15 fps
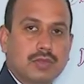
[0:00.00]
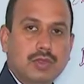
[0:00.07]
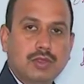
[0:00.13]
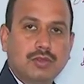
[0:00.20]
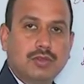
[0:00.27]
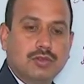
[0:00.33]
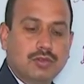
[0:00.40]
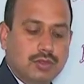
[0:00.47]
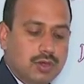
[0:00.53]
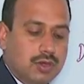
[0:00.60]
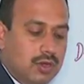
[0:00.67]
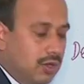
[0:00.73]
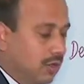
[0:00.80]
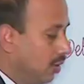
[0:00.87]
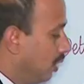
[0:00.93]
This is
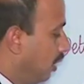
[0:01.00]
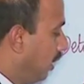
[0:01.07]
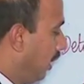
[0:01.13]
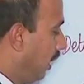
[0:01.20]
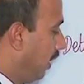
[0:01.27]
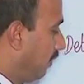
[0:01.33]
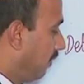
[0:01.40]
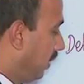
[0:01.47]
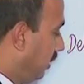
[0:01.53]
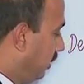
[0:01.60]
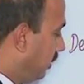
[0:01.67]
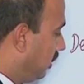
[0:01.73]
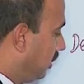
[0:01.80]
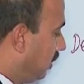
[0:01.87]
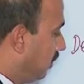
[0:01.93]
your
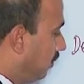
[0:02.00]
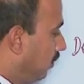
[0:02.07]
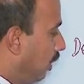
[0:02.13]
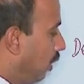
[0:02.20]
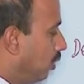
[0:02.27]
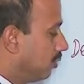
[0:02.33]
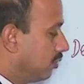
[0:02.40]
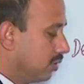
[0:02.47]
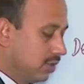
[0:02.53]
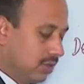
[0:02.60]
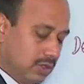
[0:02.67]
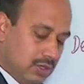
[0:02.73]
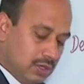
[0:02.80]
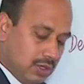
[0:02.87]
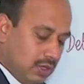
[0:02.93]
average velocity.